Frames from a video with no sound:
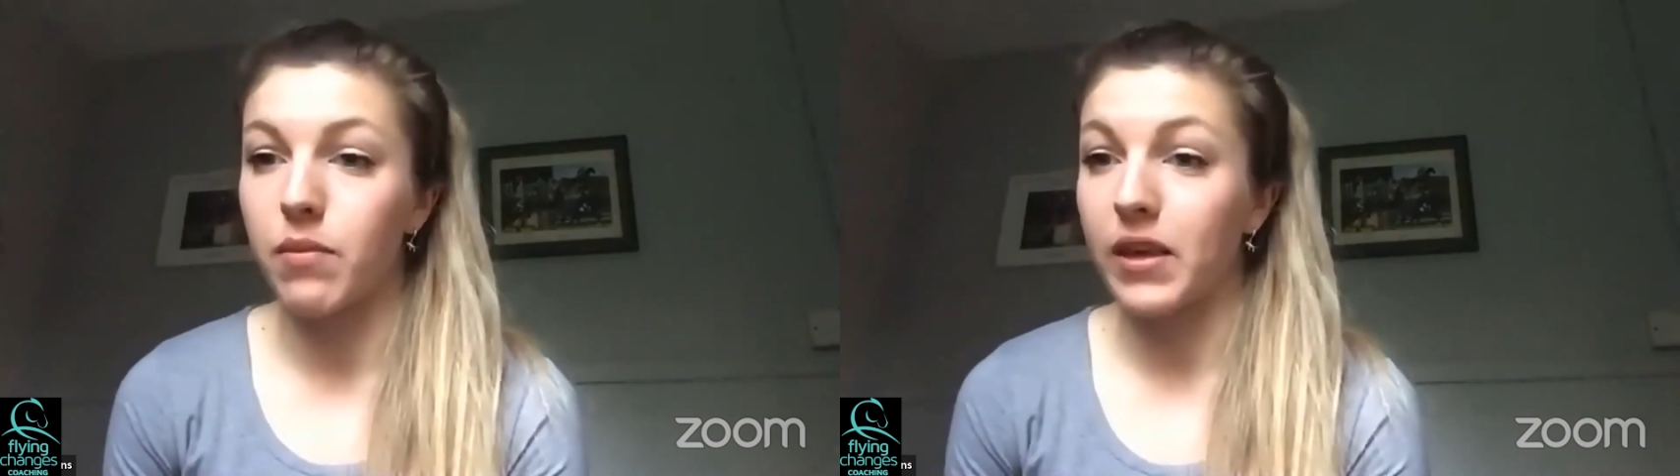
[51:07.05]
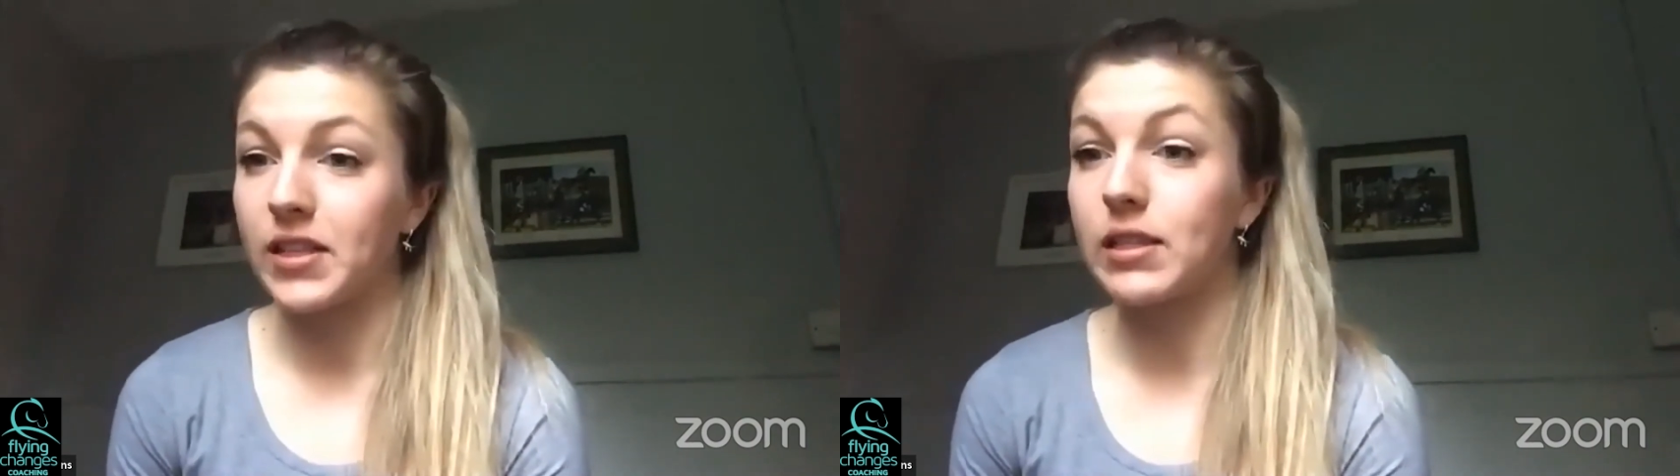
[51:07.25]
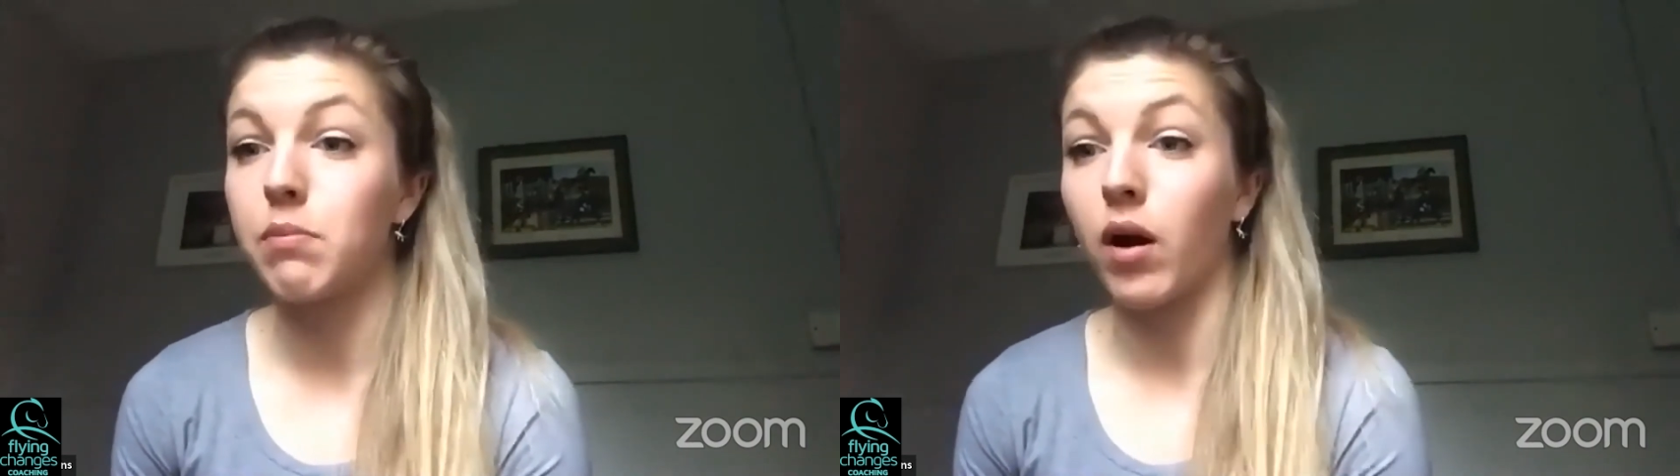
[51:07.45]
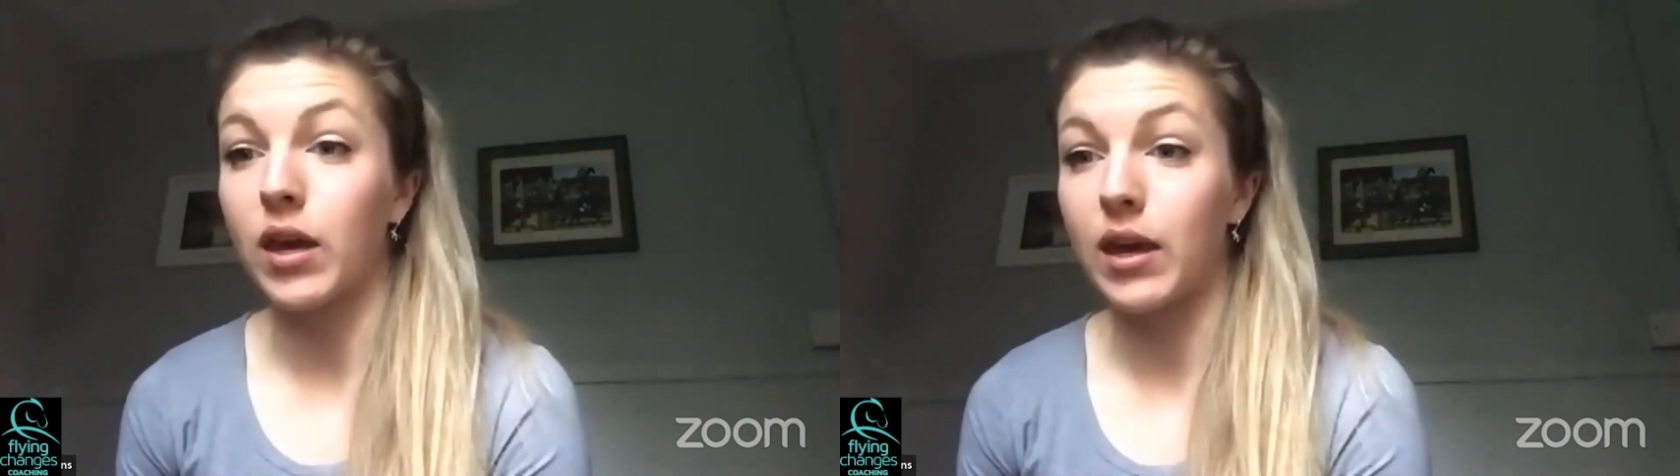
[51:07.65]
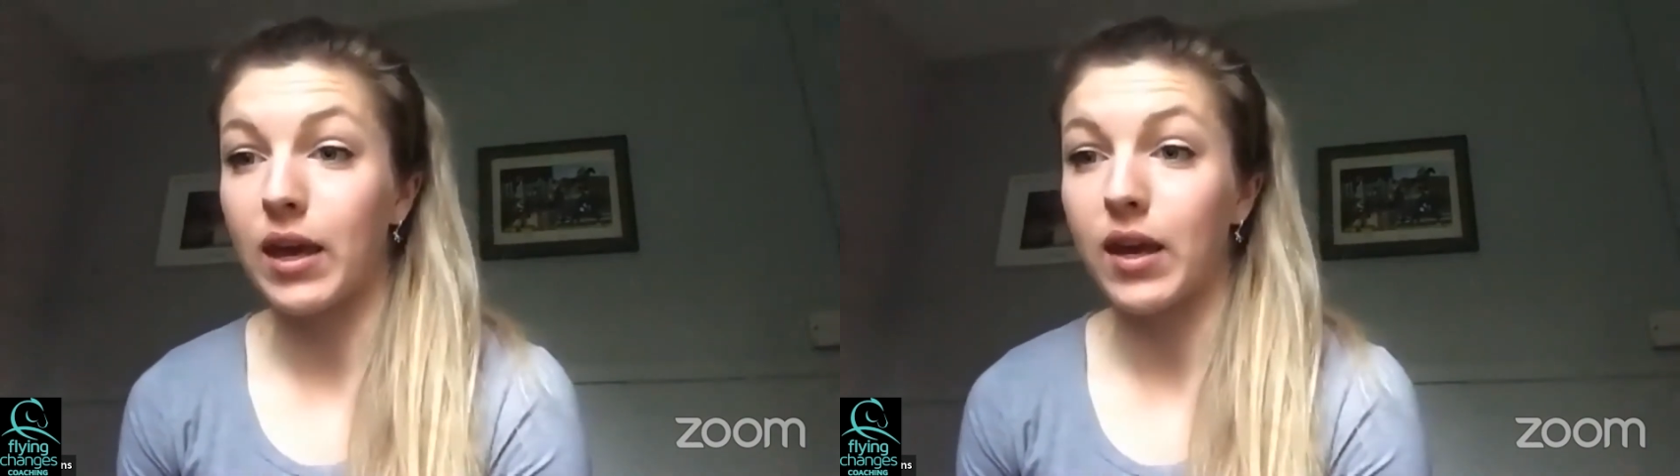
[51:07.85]
they
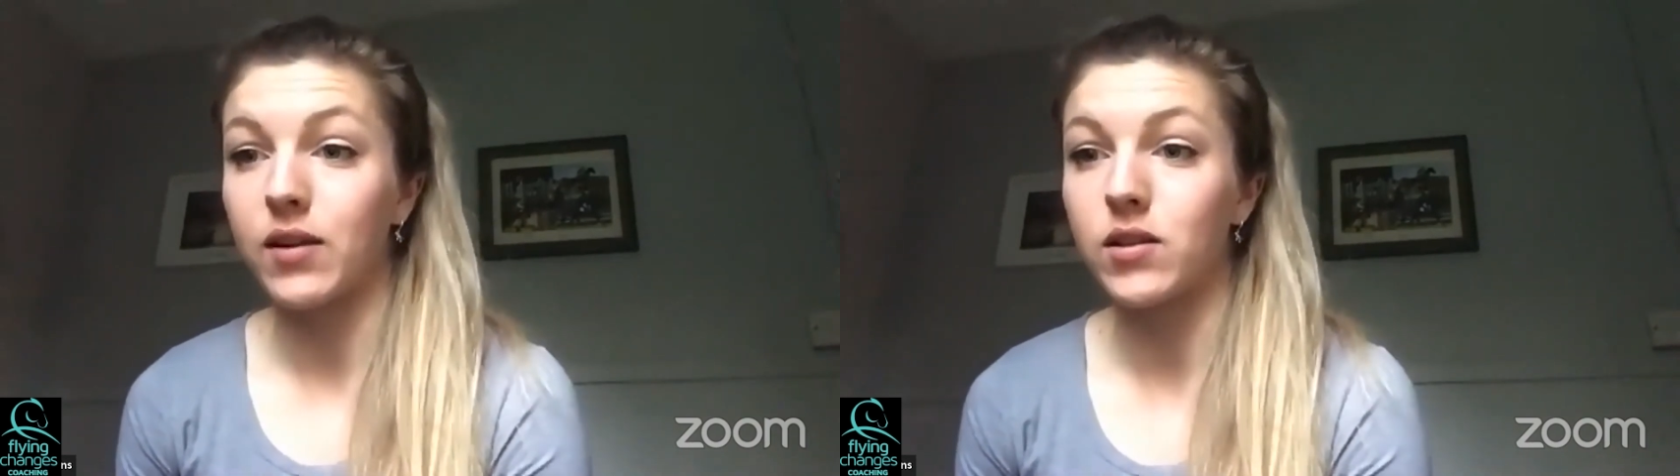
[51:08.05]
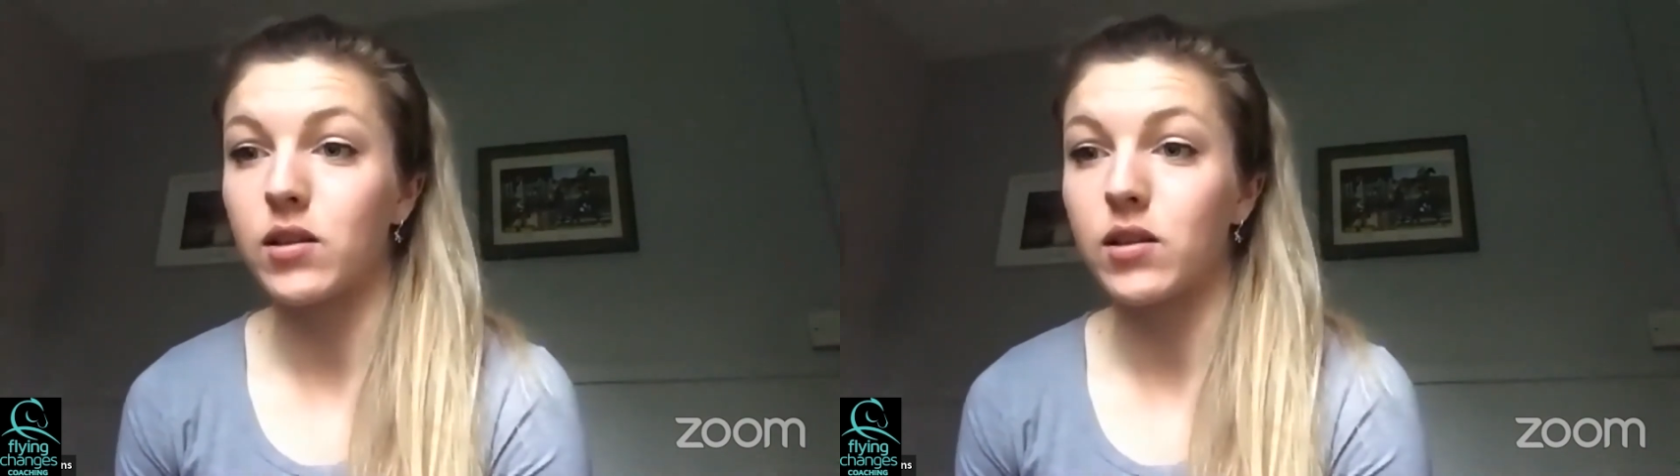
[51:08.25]
spike it,